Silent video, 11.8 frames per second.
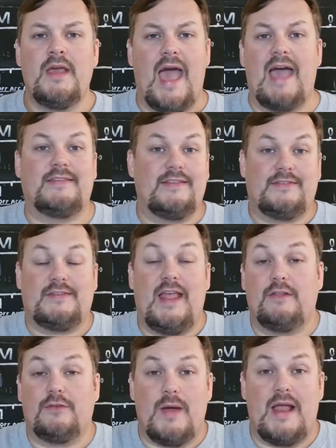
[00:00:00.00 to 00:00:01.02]
as it
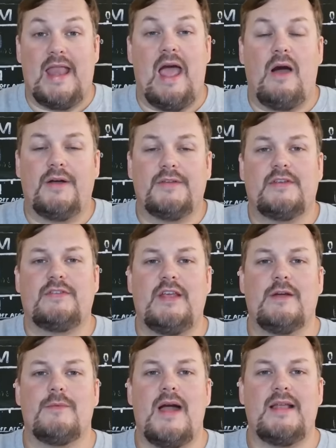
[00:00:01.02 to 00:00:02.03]
stands right now, as I
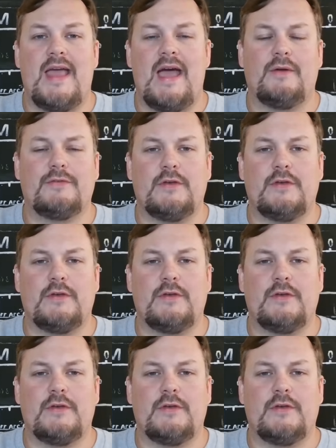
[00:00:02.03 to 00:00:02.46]
see it right now.